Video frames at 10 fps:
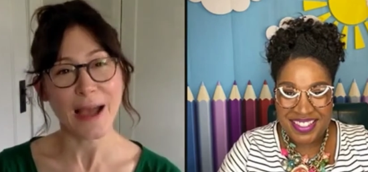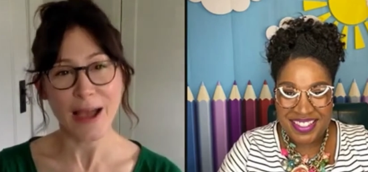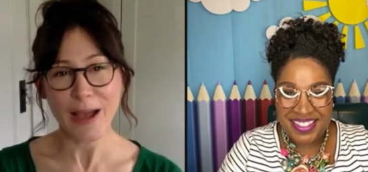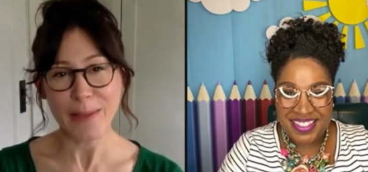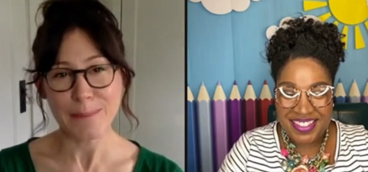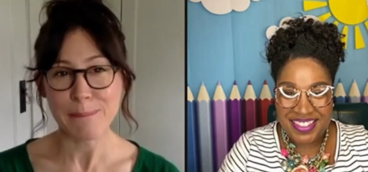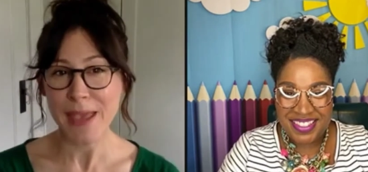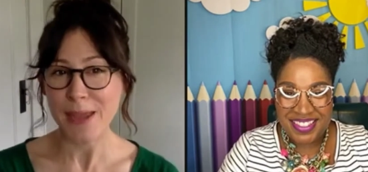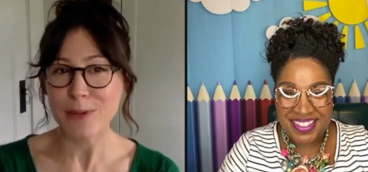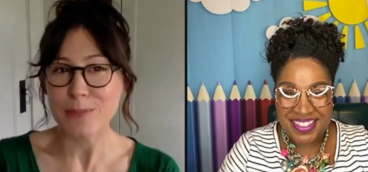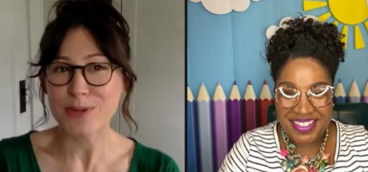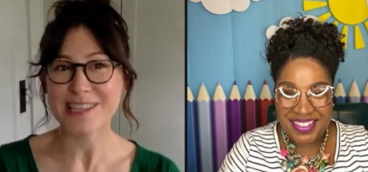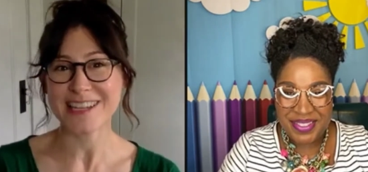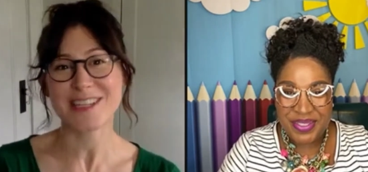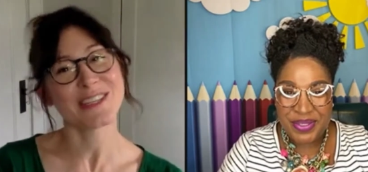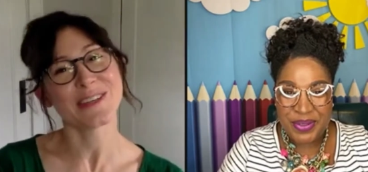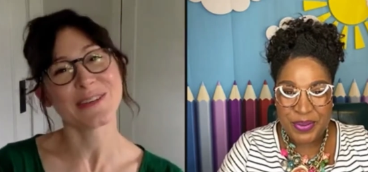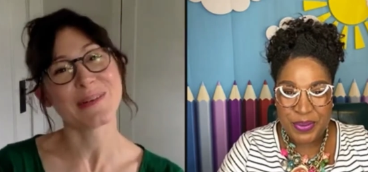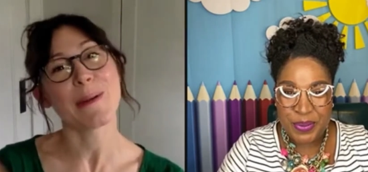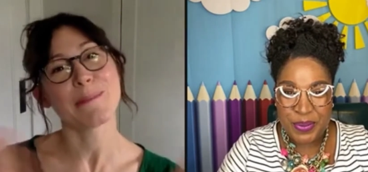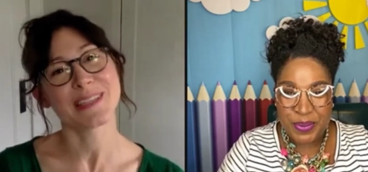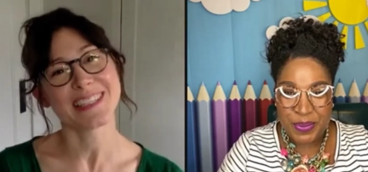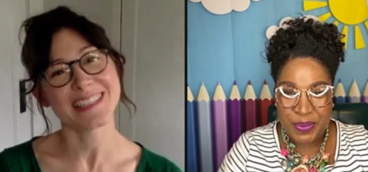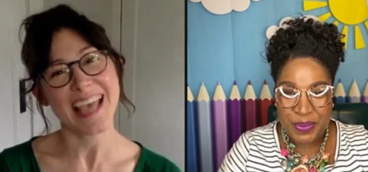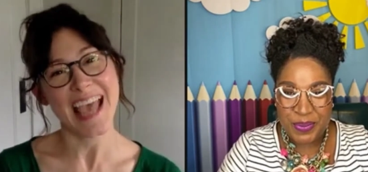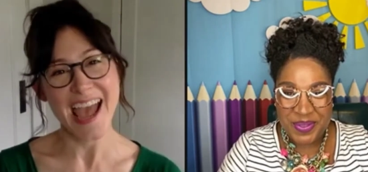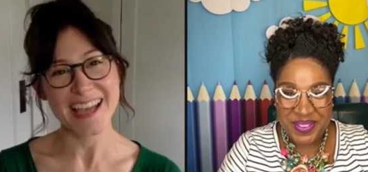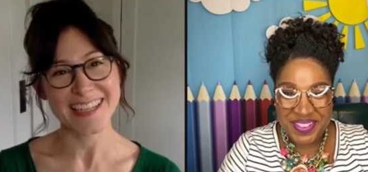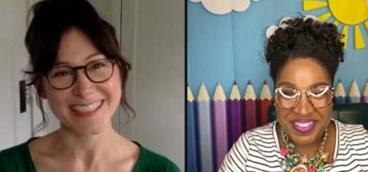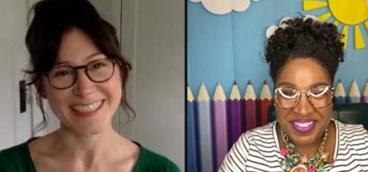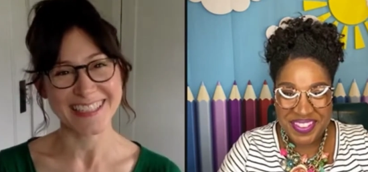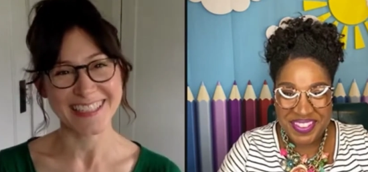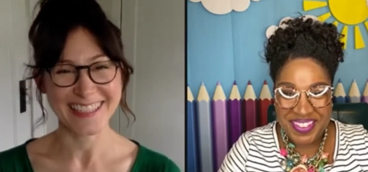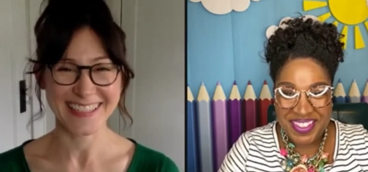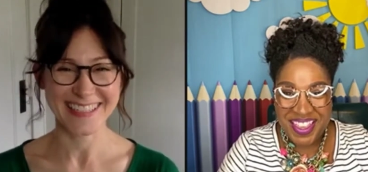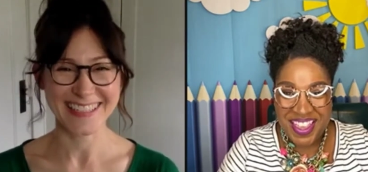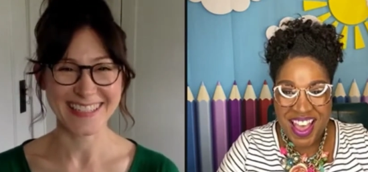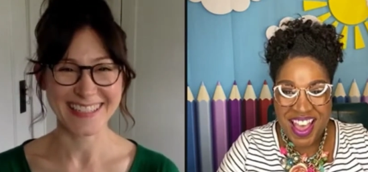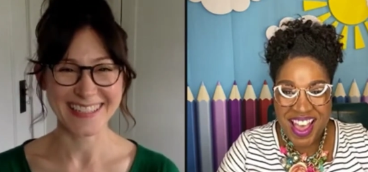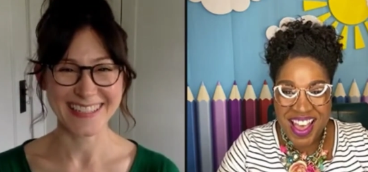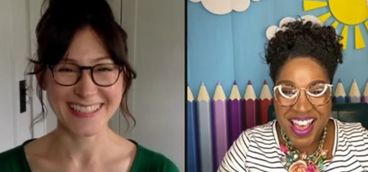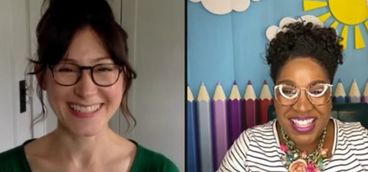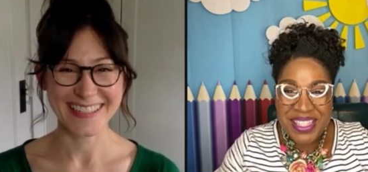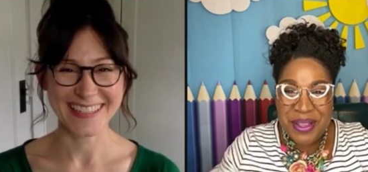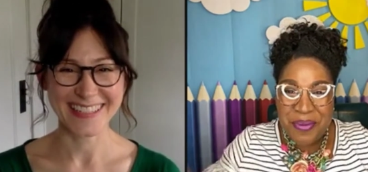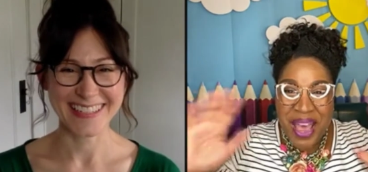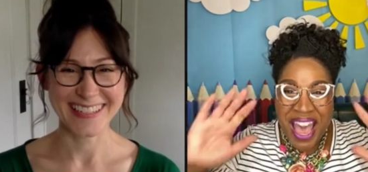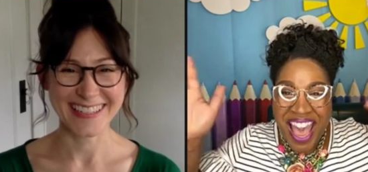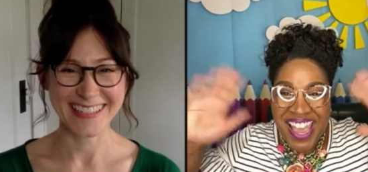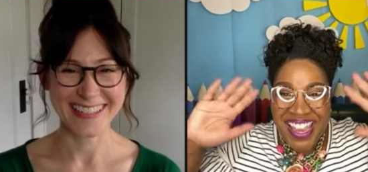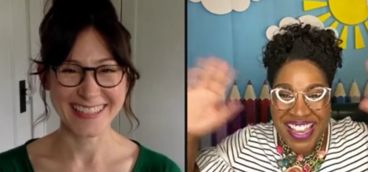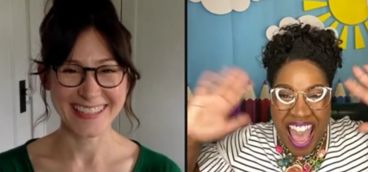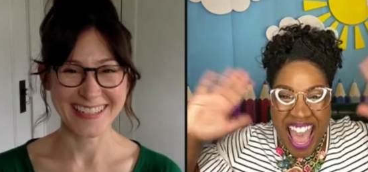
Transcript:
Speaker 1: may we present to you Mrs. Ashlee.
Speaker 2: Awesome. Hi, guys.